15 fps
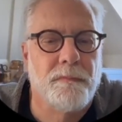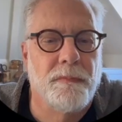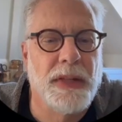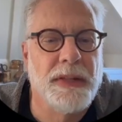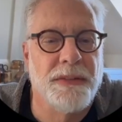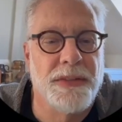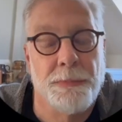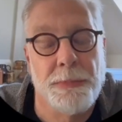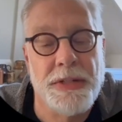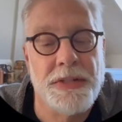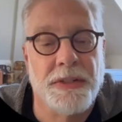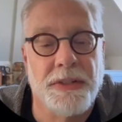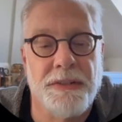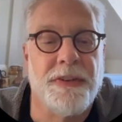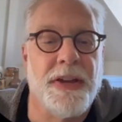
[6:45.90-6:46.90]
and
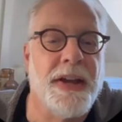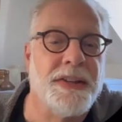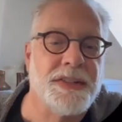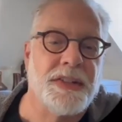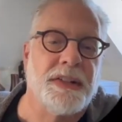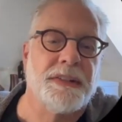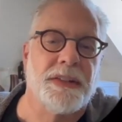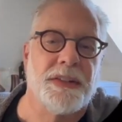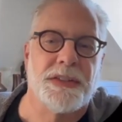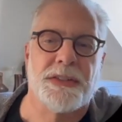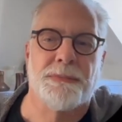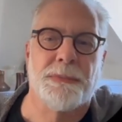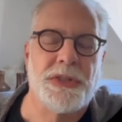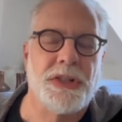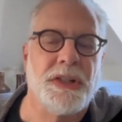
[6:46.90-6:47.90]
surprisingly fast on
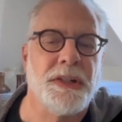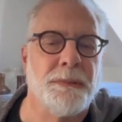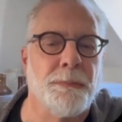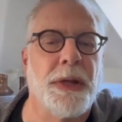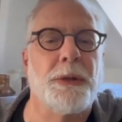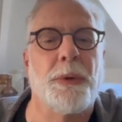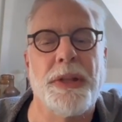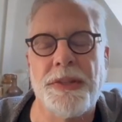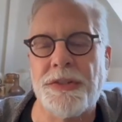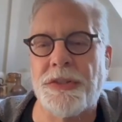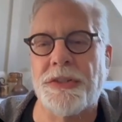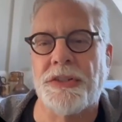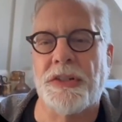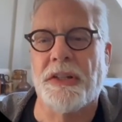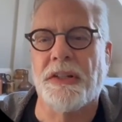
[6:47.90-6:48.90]
this machine. By the way, this
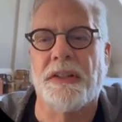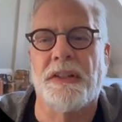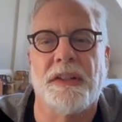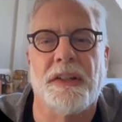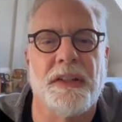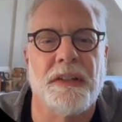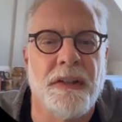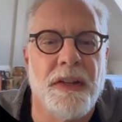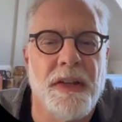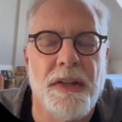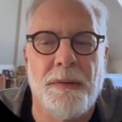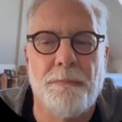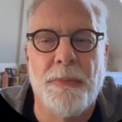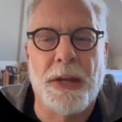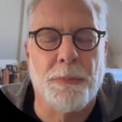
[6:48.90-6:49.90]
is a
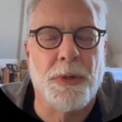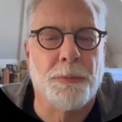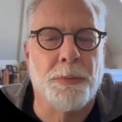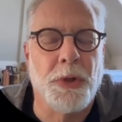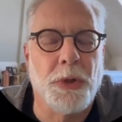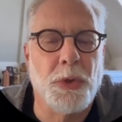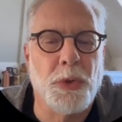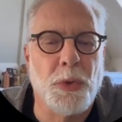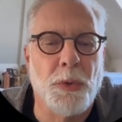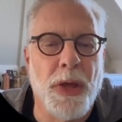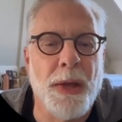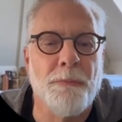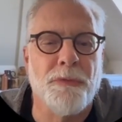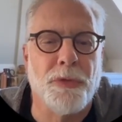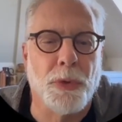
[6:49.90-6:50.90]
MacBook Pro
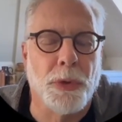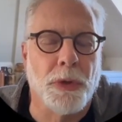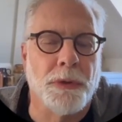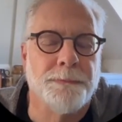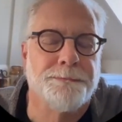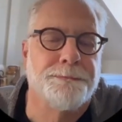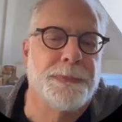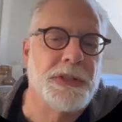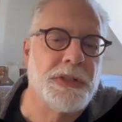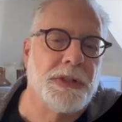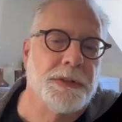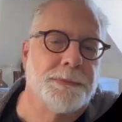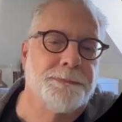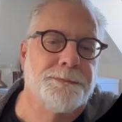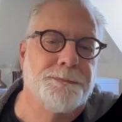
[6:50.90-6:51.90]
M4 machine.